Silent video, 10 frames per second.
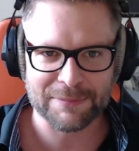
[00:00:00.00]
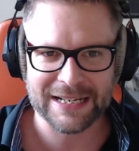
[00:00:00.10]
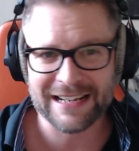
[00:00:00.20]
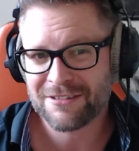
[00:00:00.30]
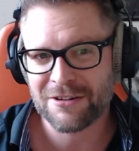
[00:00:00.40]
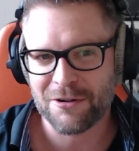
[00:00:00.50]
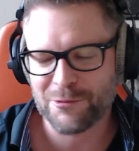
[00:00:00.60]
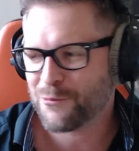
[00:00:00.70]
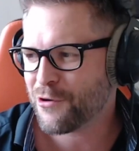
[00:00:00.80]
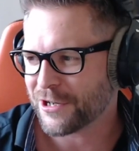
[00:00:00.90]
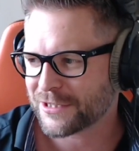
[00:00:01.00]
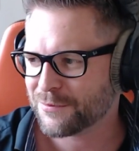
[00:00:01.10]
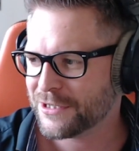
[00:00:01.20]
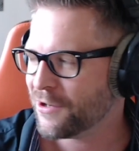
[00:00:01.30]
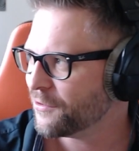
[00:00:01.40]
but I don't know how it works.
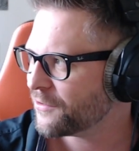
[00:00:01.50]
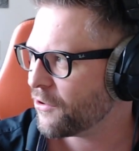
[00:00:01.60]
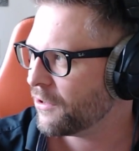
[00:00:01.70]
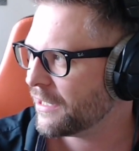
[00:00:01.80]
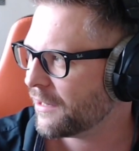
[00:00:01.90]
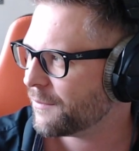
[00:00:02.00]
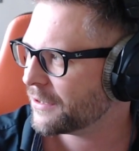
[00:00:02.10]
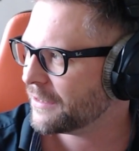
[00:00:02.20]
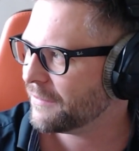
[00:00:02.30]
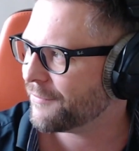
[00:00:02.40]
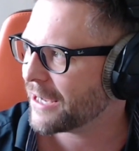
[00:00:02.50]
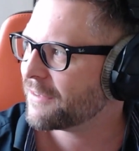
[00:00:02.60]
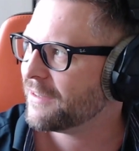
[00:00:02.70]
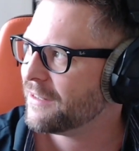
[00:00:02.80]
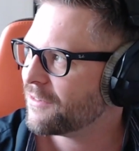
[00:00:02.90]
We know so little about these
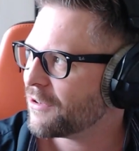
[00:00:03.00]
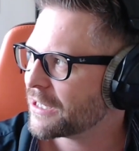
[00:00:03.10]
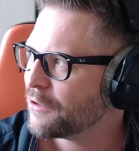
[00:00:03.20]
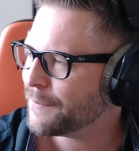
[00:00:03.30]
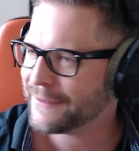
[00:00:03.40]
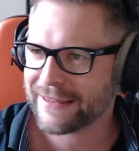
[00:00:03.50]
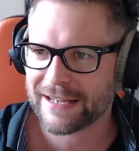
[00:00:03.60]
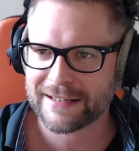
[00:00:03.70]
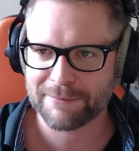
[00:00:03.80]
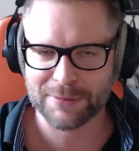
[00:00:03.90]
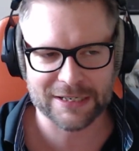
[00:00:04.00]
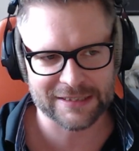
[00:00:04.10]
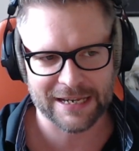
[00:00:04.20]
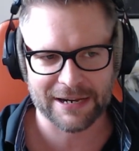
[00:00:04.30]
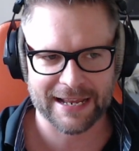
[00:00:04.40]
vaccines, so it could be that because
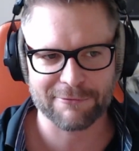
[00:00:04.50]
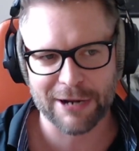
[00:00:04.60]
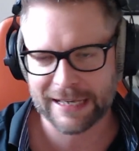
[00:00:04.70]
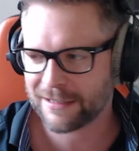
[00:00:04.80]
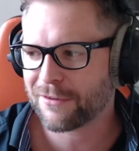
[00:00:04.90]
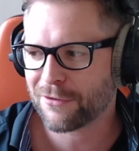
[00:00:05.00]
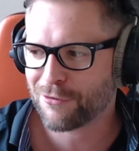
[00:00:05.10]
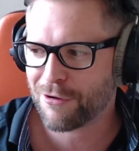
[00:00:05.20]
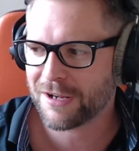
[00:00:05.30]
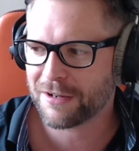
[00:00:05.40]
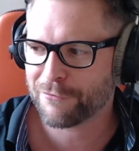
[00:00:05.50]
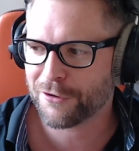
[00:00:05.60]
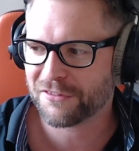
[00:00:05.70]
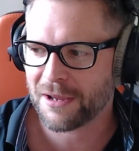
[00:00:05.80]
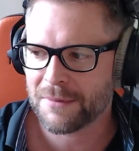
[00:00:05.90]
I reacted so strongly the
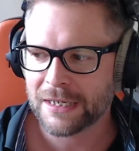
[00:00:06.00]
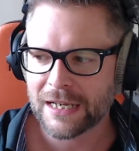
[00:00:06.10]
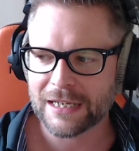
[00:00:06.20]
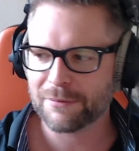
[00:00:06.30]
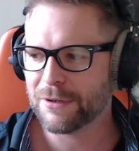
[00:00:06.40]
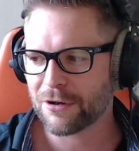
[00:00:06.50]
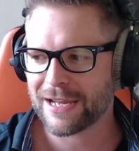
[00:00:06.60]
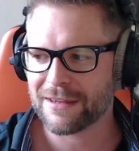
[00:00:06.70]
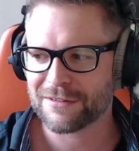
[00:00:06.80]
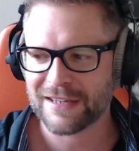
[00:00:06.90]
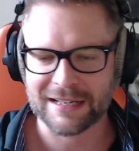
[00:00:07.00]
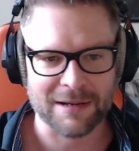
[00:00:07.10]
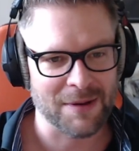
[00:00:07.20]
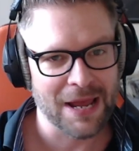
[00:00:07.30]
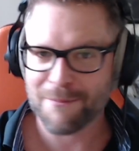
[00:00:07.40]
first time, it'll be okay the second
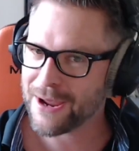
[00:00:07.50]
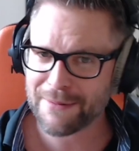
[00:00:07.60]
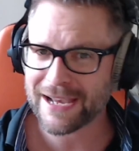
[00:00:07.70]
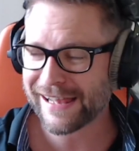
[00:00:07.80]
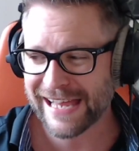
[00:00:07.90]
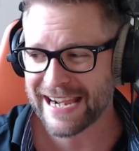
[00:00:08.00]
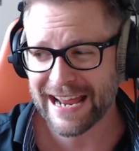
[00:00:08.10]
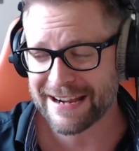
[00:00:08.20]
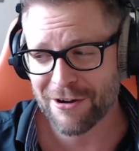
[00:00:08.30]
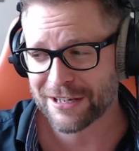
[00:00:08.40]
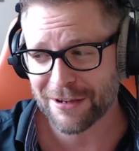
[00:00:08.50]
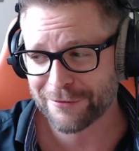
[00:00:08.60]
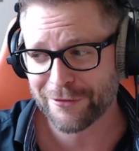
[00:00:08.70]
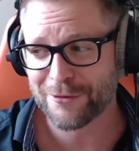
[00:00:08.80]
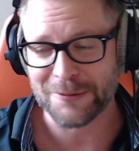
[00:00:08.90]
time. Maybe I'll get knocked out
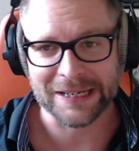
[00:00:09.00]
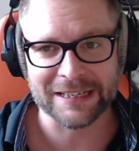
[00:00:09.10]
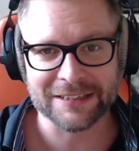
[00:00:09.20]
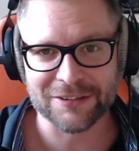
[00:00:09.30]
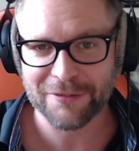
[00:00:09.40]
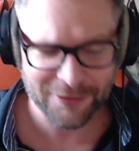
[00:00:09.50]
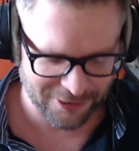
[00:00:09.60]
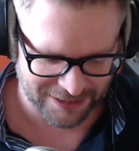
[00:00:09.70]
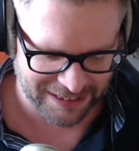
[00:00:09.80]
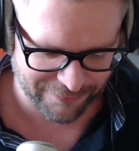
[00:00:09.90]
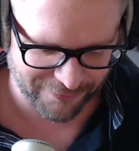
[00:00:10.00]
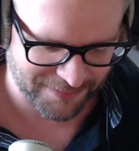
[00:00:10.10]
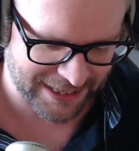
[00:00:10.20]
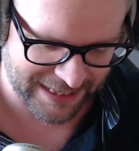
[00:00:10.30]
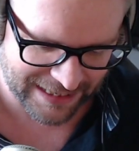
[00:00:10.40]
for a week. So if you don't hear from
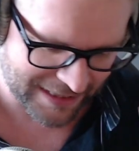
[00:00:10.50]
me,